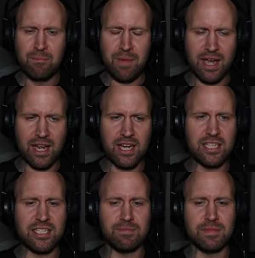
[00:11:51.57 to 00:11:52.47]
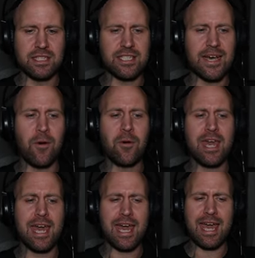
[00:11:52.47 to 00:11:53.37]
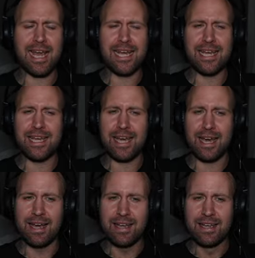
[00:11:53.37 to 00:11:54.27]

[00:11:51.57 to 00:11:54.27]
mechanisms. Okay.